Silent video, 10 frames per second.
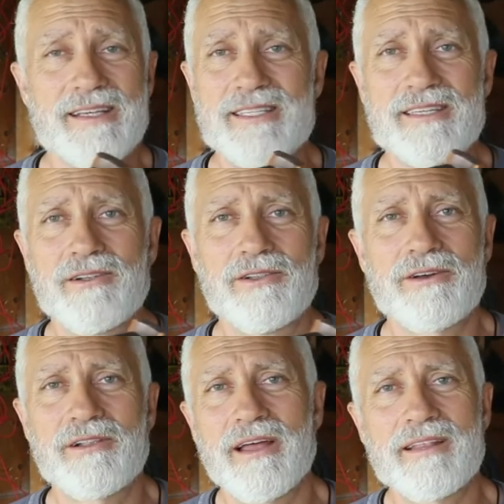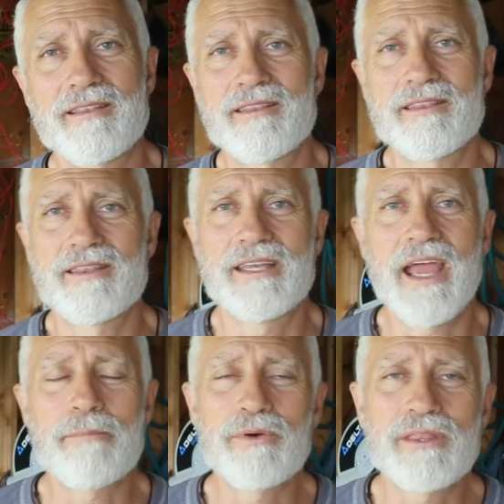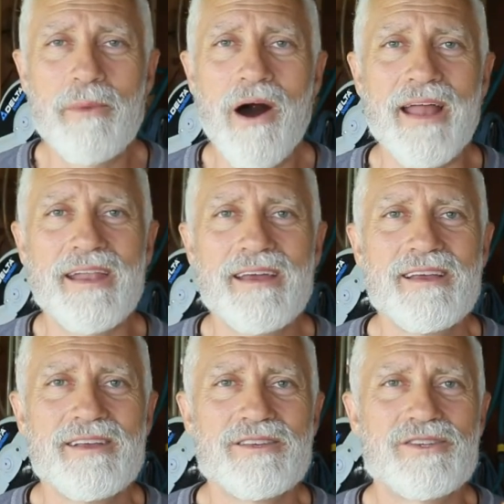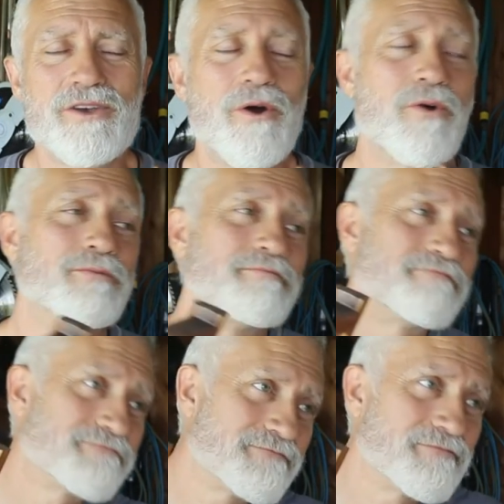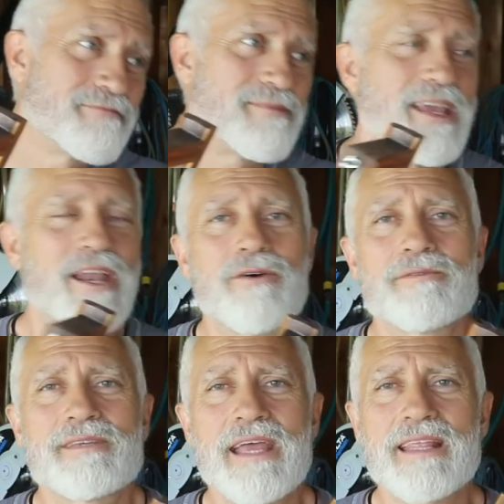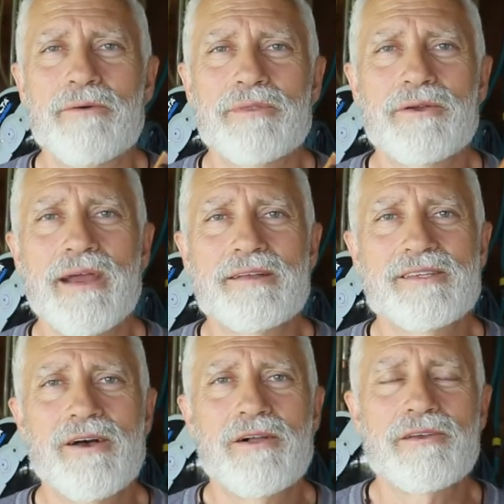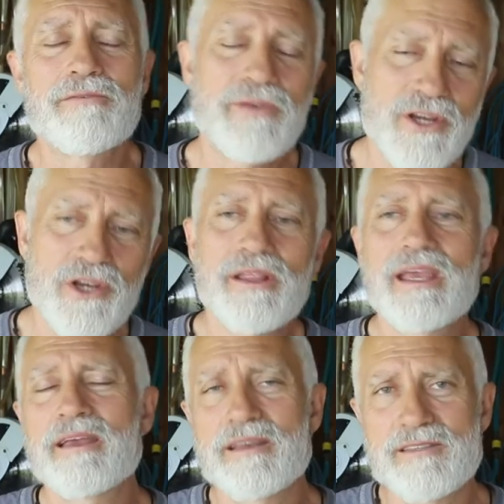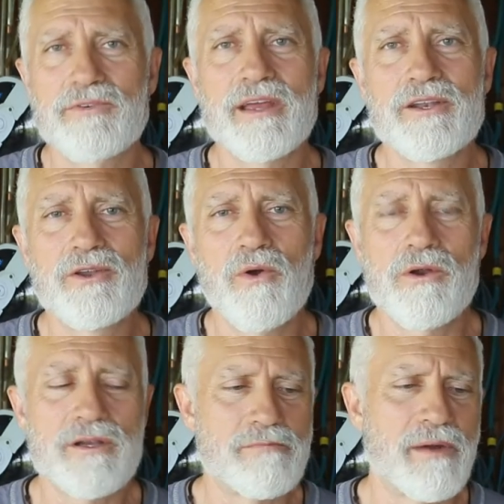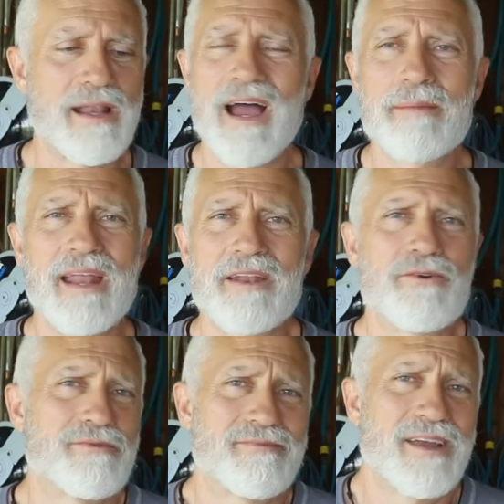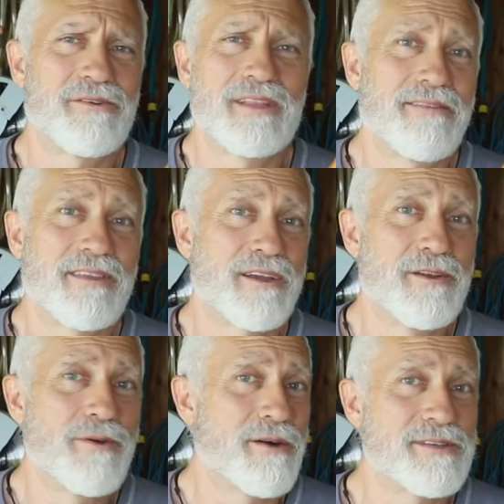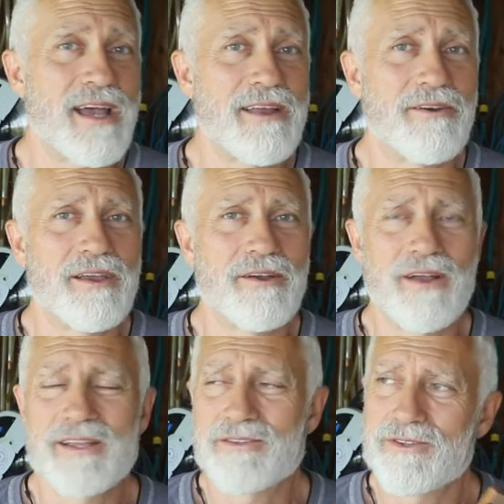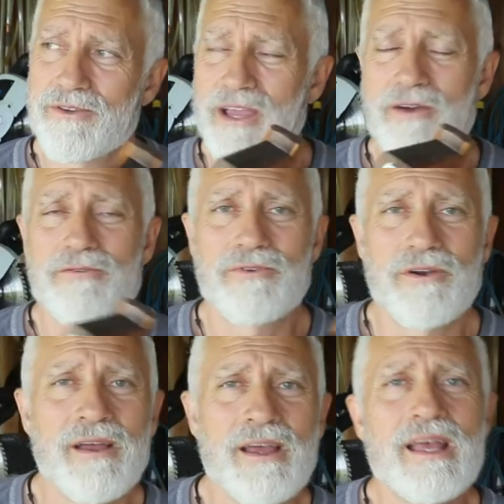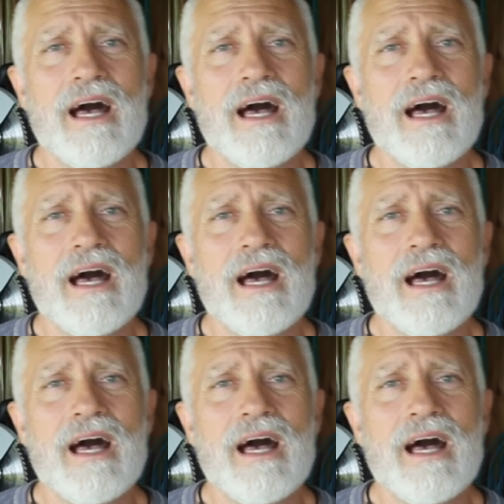they still look like the day I put them on. So, take that with a grain of salt. Officially, it's for indoors, but I mean, I don't leave the canoe outside all year, right? So it's only out for